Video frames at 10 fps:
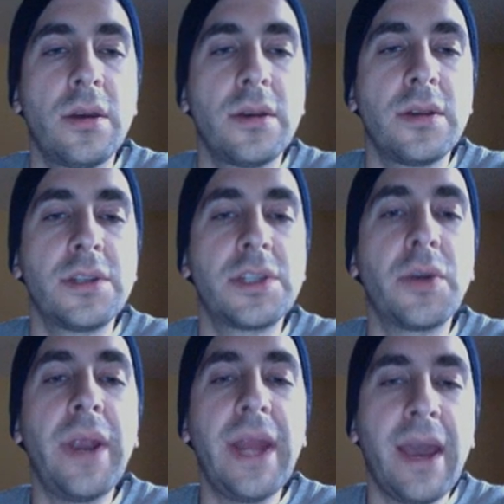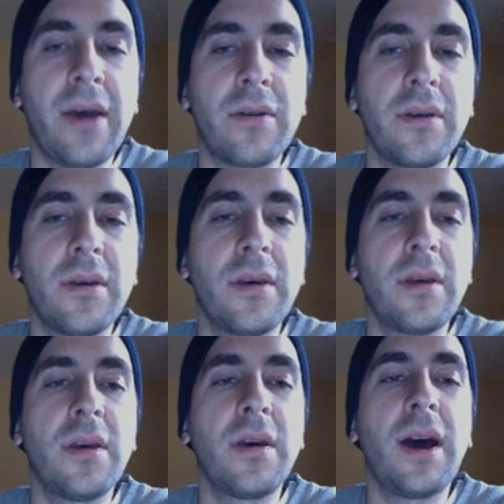So anyhow,
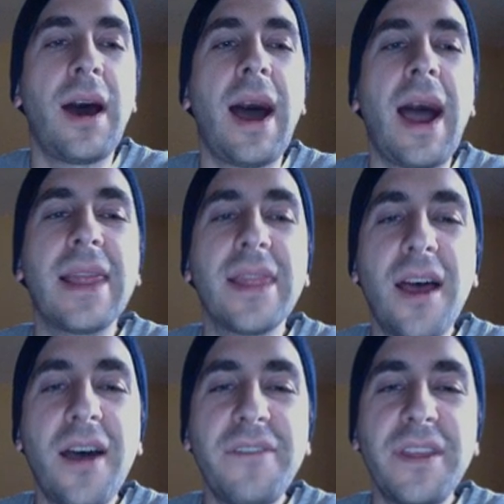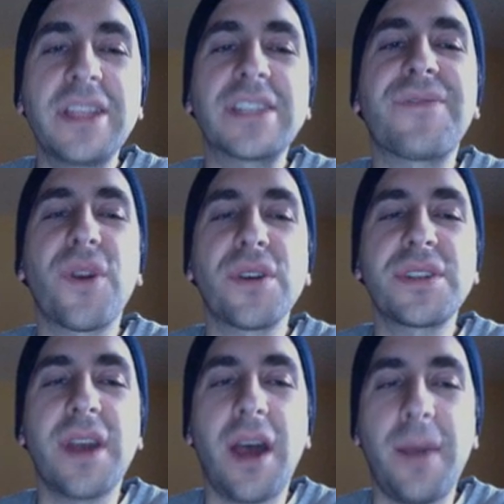I love that this
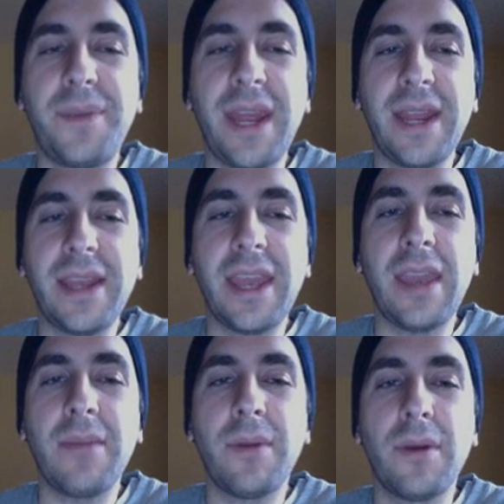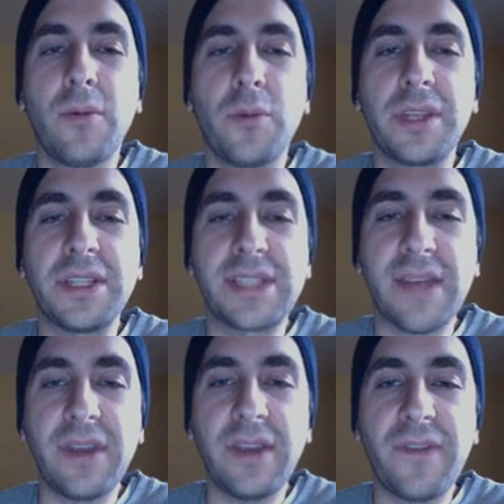first update came with the
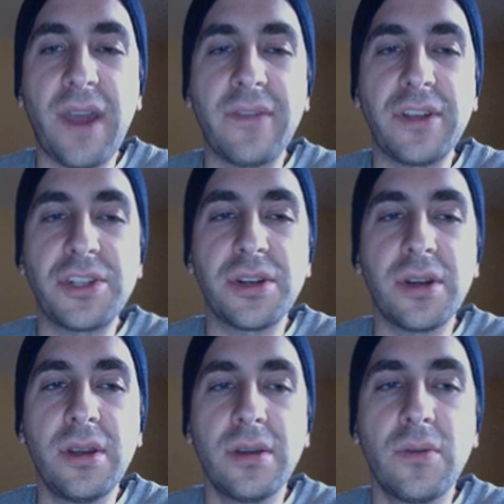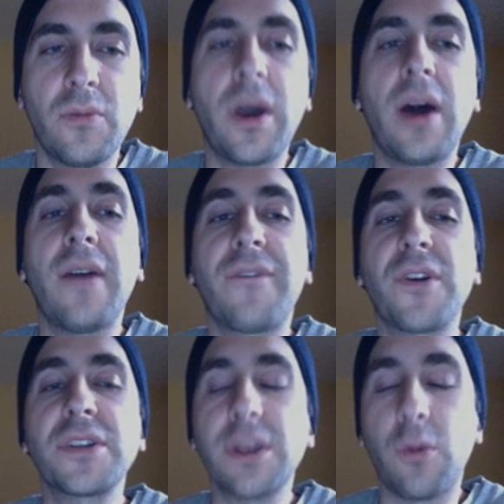75 injured. Well,
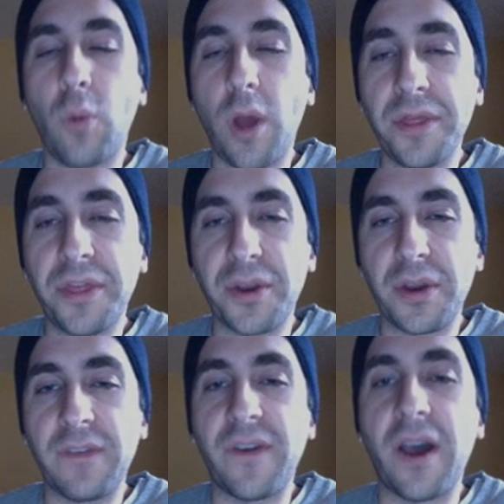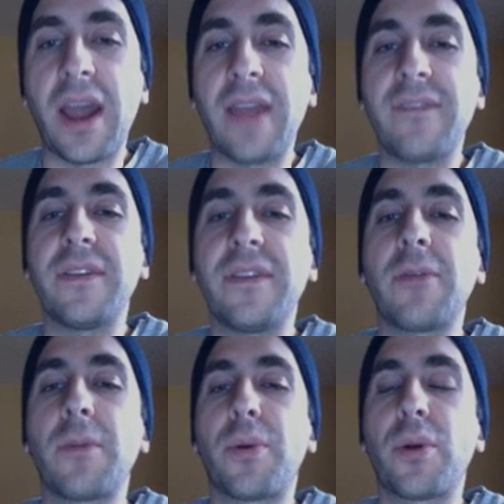first at 135, they
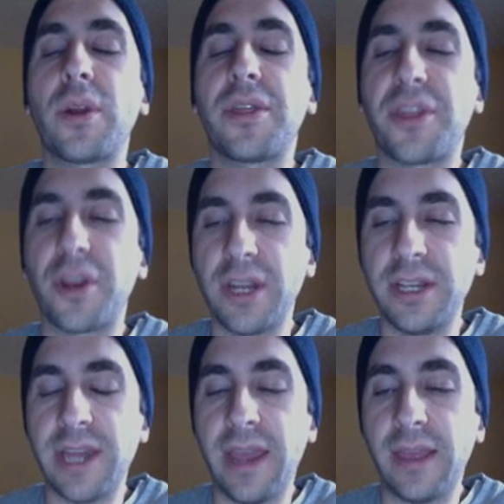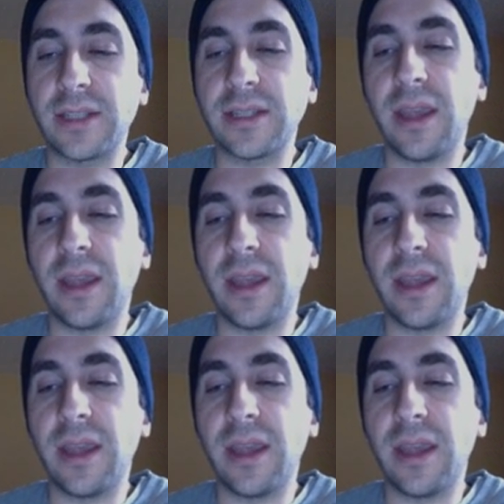reported 30 deaths.